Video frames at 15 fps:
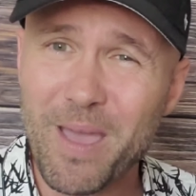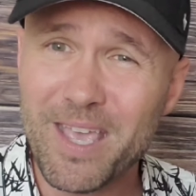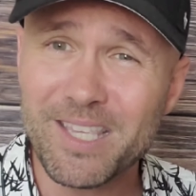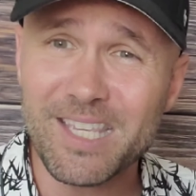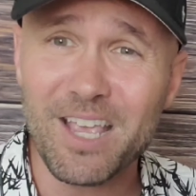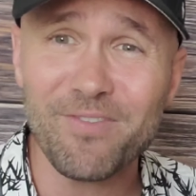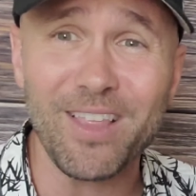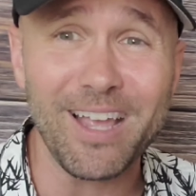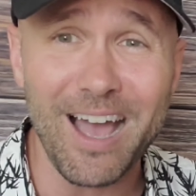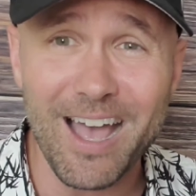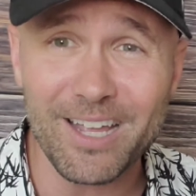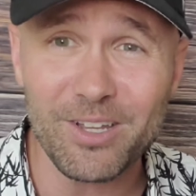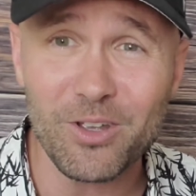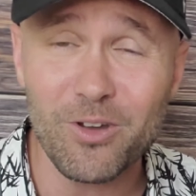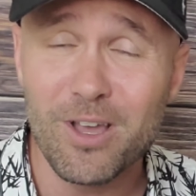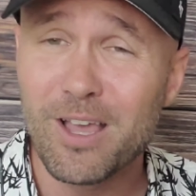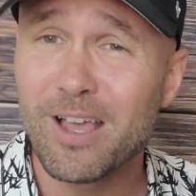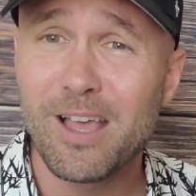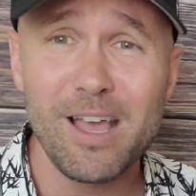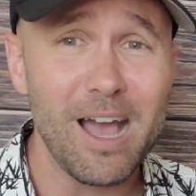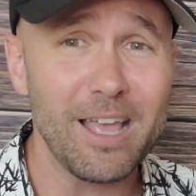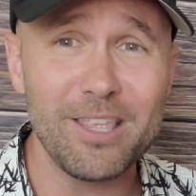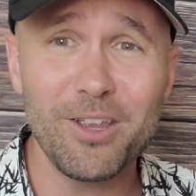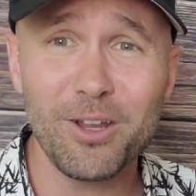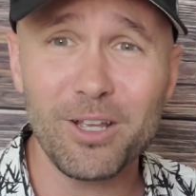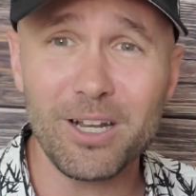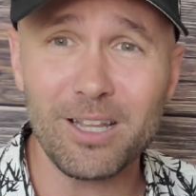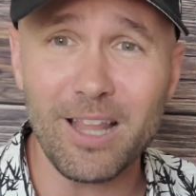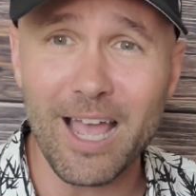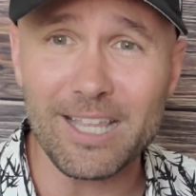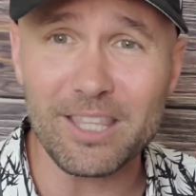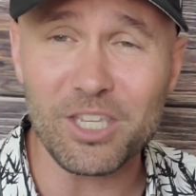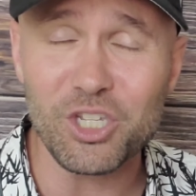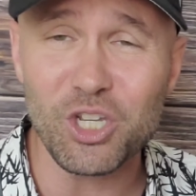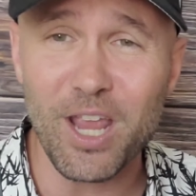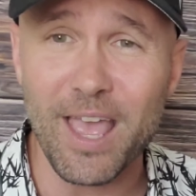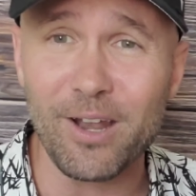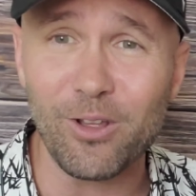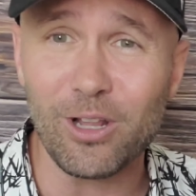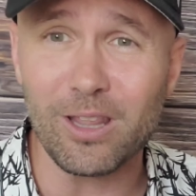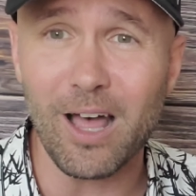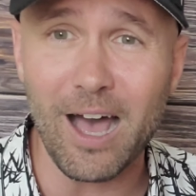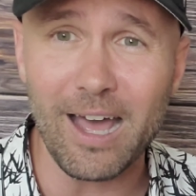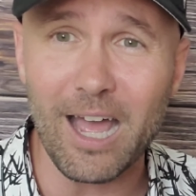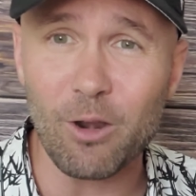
Paysafe like I do, you're going to like this channel a lot.